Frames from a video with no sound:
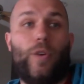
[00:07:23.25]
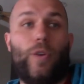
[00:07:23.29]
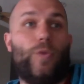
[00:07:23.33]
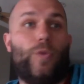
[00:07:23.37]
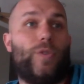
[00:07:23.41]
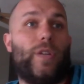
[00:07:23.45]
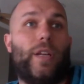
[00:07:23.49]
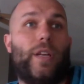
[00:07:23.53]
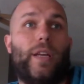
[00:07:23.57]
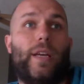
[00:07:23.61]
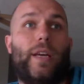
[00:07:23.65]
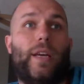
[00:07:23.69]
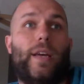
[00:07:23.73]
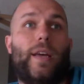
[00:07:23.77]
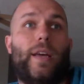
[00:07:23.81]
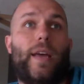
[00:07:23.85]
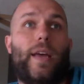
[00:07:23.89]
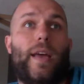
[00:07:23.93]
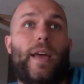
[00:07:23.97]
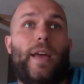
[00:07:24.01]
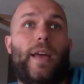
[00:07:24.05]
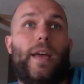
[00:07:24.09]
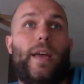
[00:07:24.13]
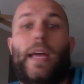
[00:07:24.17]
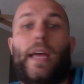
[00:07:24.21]
who's going to get
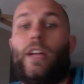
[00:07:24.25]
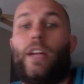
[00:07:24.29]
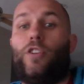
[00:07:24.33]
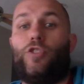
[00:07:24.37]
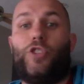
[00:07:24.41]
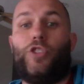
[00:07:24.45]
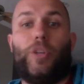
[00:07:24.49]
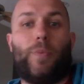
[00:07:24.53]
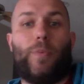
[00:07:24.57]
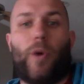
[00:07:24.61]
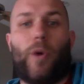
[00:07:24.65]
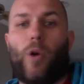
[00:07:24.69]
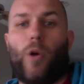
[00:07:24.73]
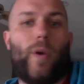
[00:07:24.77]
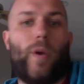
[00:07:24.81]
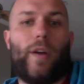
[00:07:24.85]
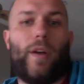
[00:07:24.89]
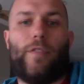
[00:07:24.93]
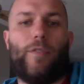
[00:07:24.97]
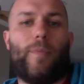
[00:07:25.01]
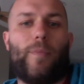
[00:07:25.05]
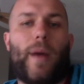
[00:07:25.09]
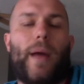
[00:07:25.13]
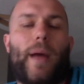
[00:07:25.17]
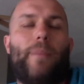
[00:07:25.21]
a energy bar, or
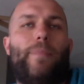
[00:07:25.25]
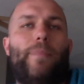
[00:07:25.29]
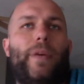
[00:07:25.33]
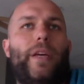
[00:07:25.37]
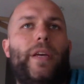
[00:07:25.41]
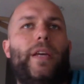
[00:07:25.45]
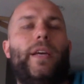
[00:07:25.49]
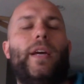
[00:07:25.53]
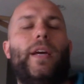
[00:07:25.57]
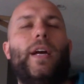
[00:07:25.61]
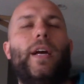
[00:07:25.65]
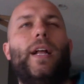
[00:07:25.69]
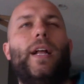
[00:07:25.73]
whatever it might be,